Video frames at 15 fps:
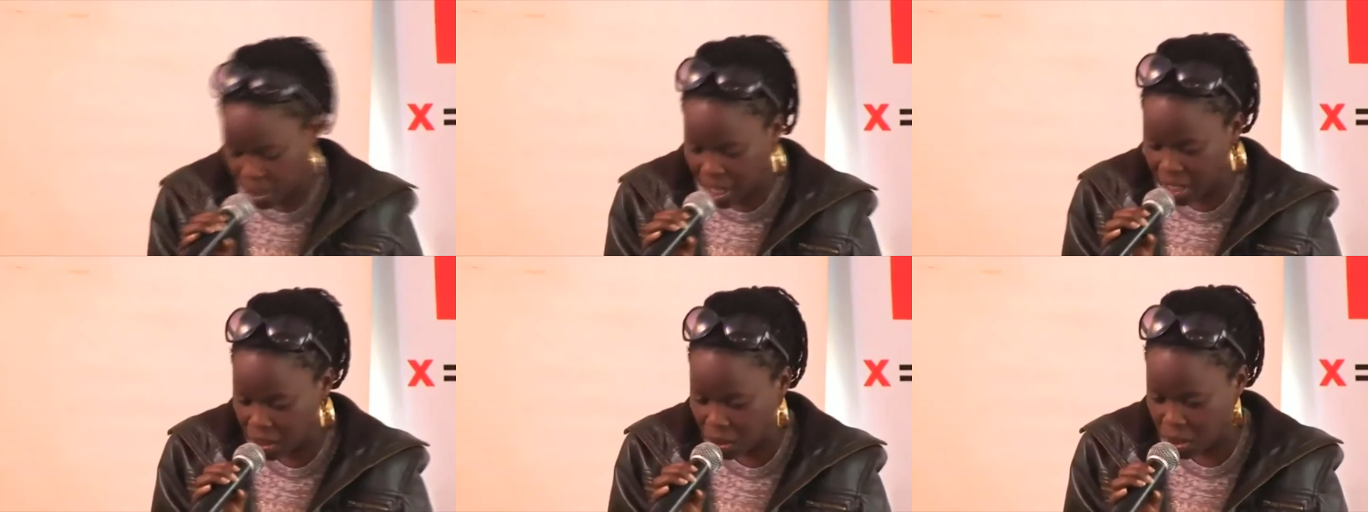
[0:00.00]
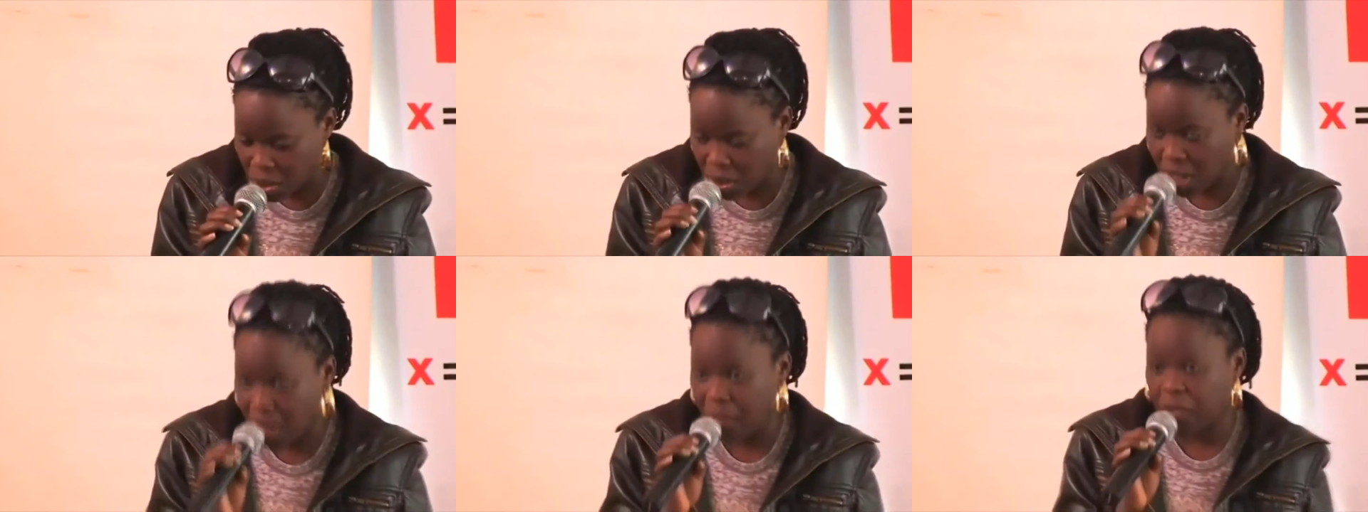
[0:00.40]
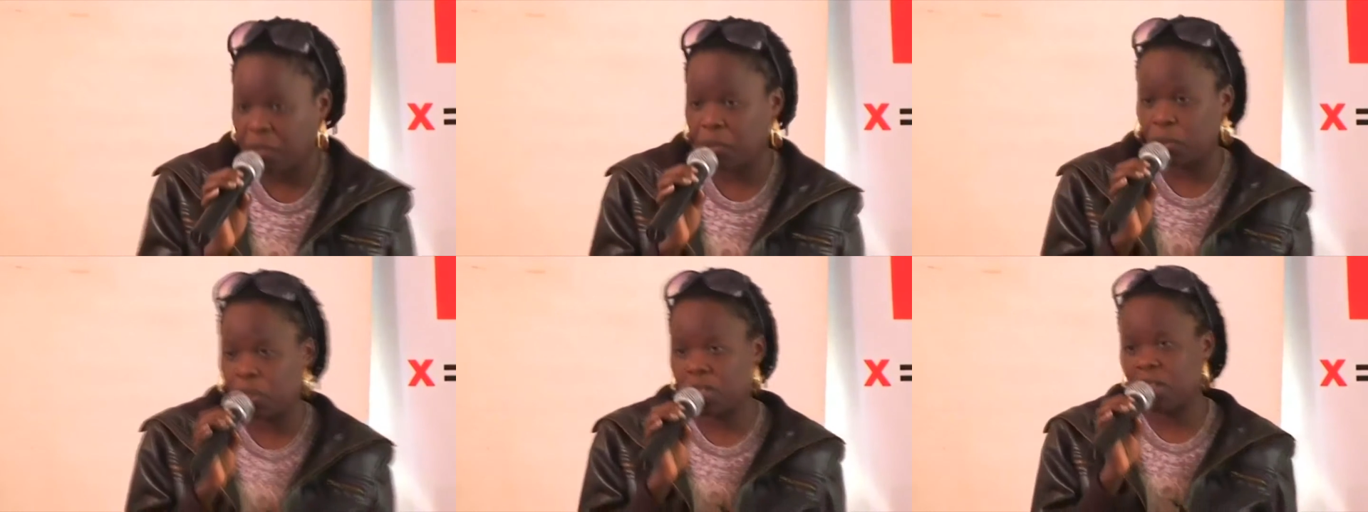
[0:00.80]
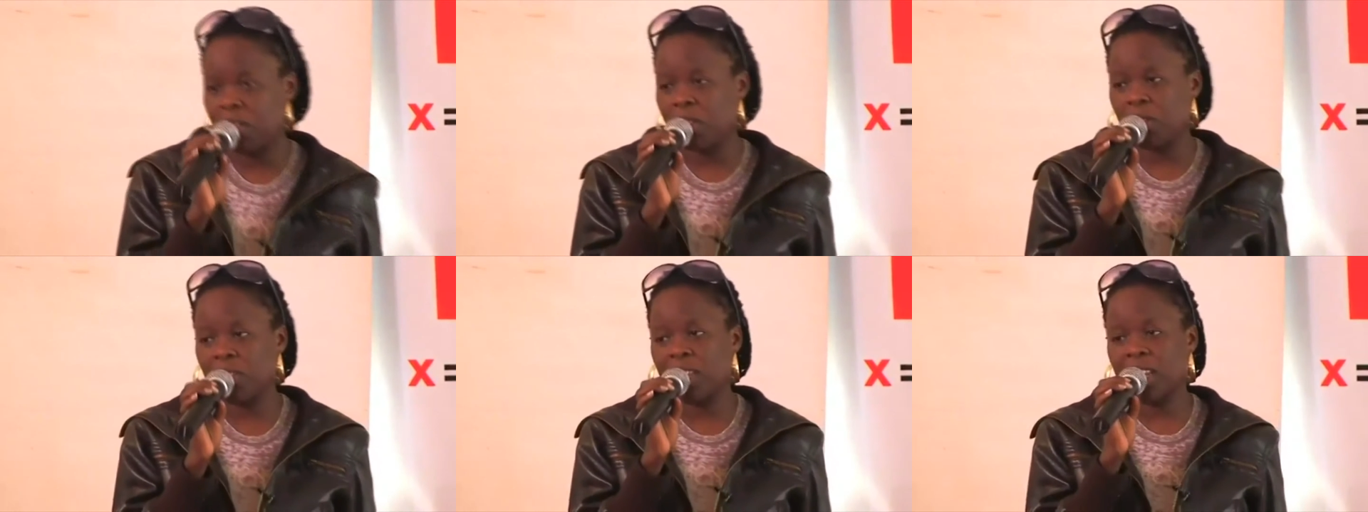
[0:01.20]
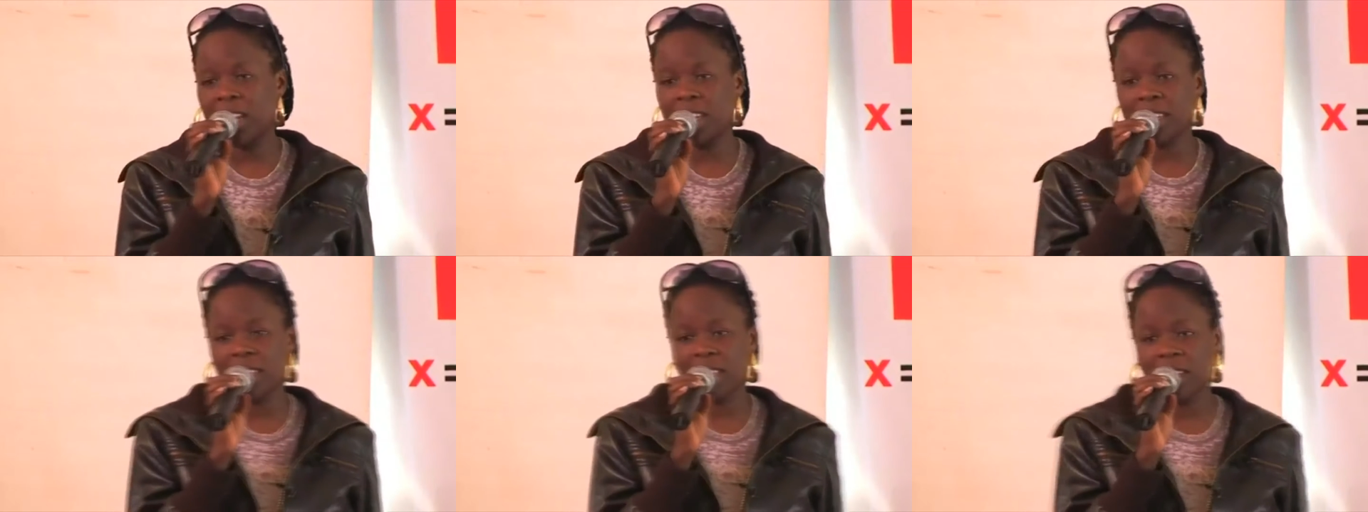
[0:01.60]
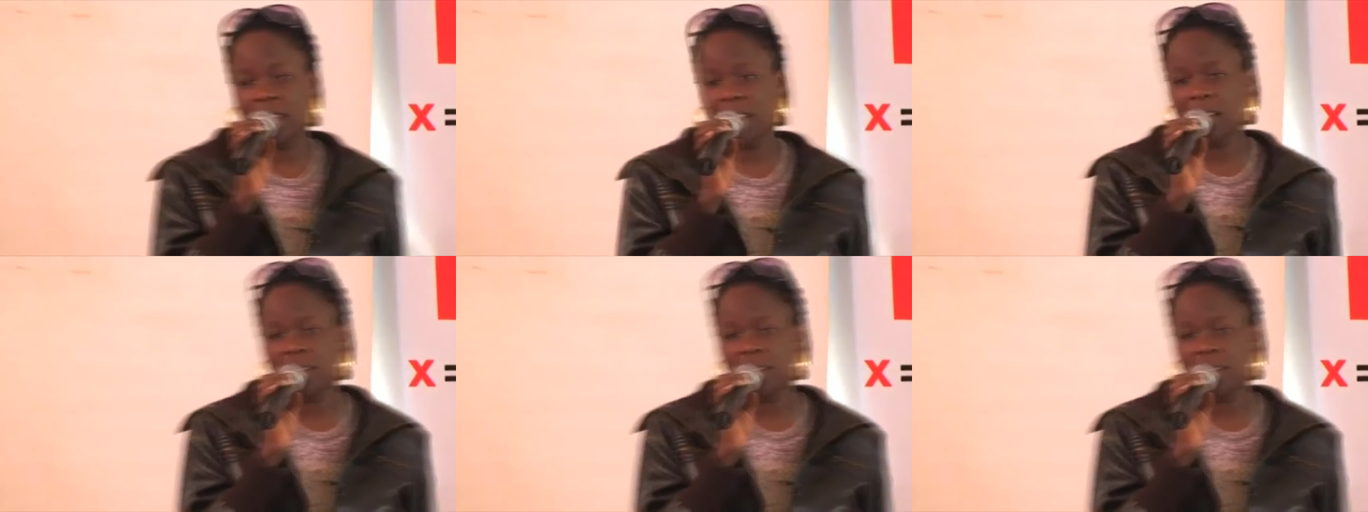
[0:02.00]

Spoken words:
us with your left foot on the next day.